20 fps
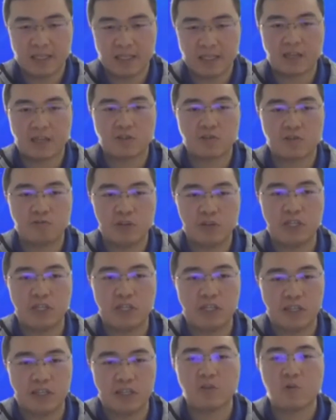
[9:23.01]
There are three
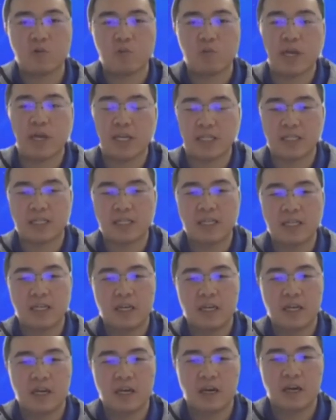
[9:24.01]
different ways
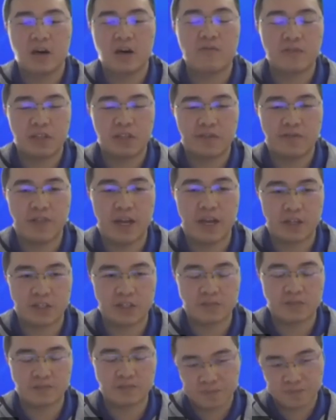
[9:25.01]
of
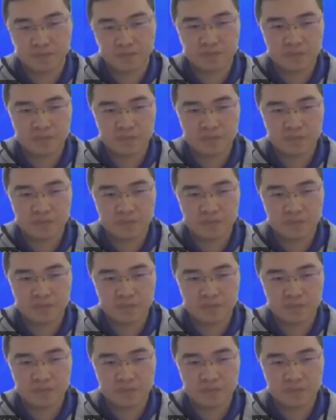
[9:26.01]
deflection.